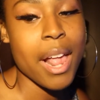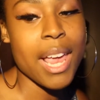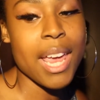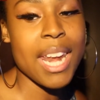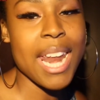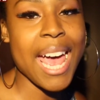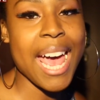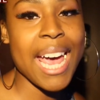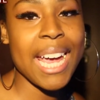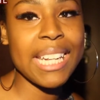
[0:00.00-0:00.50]

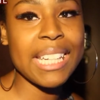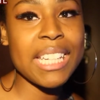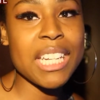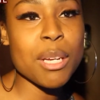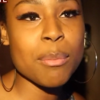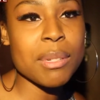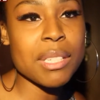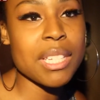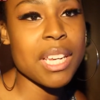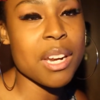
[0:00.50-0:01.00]
An
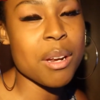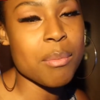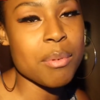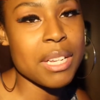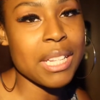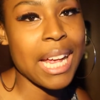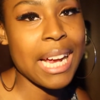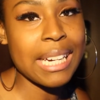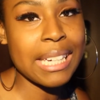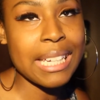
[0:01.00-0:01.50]
ad-lib is going to
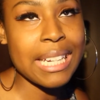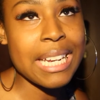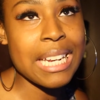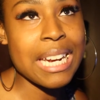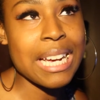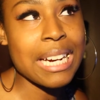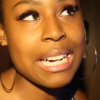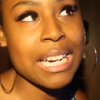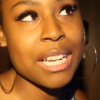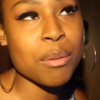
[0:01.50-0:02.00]
be like
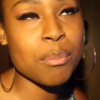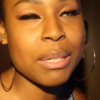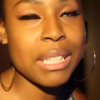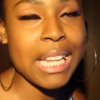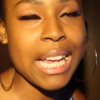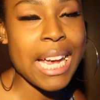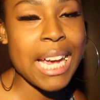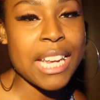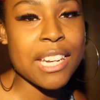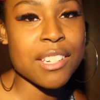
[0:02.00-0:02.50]
an
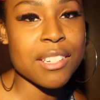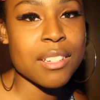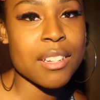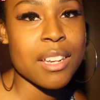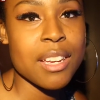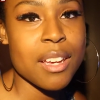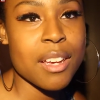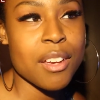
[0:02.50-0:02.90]
unplanned